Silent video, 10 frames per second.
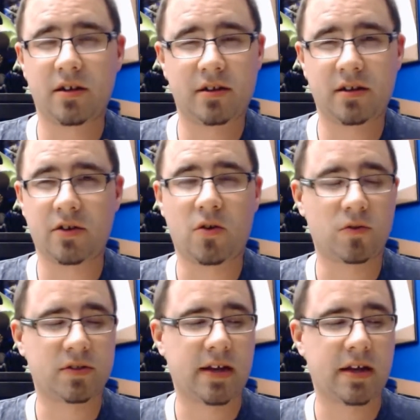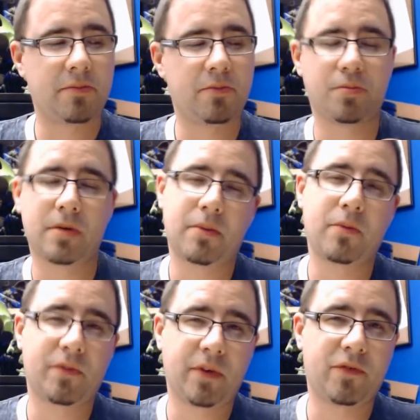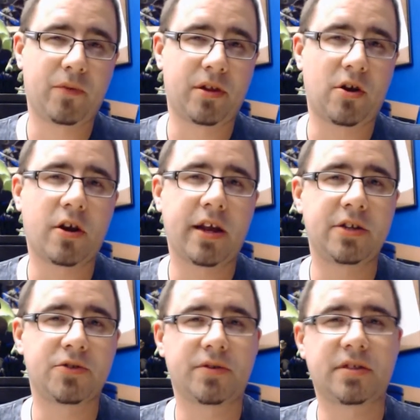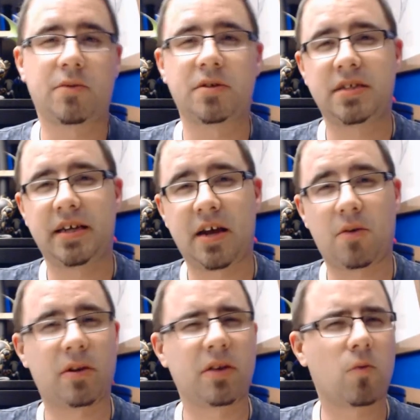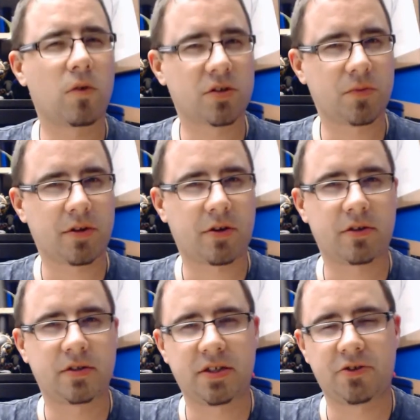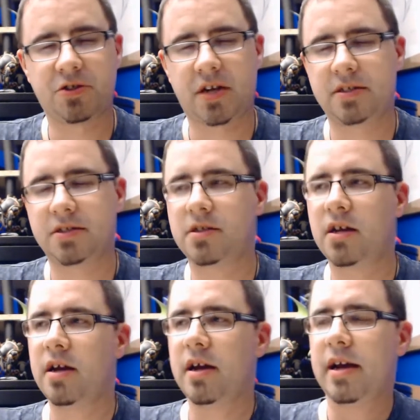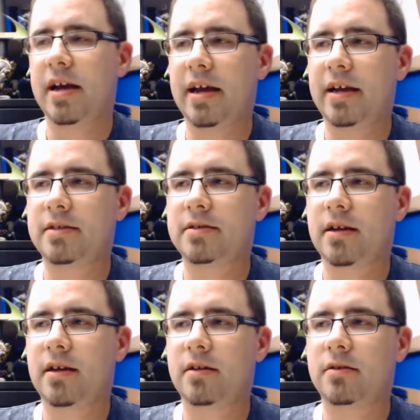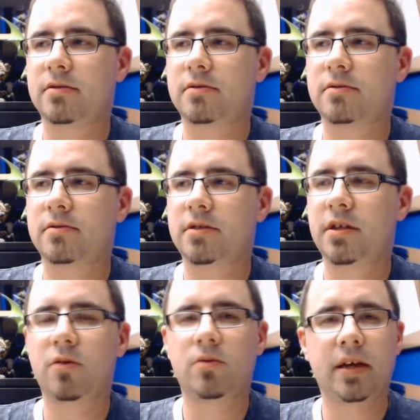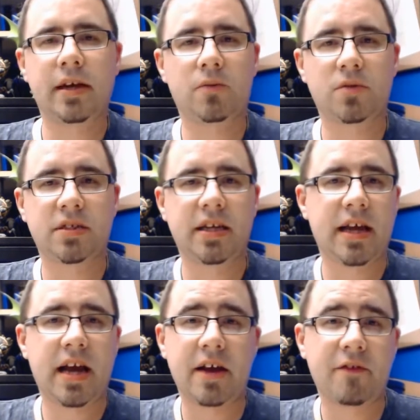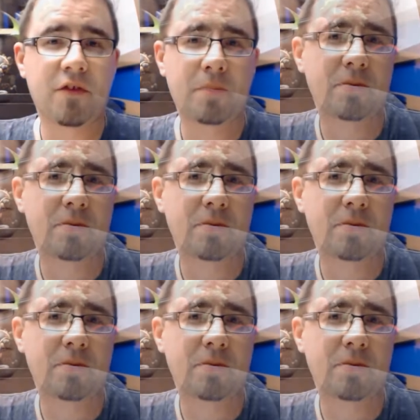the whole time, probably even with an Archangel, because I want to see how well it works with her and synergizes. And, you know, and we'll see if other people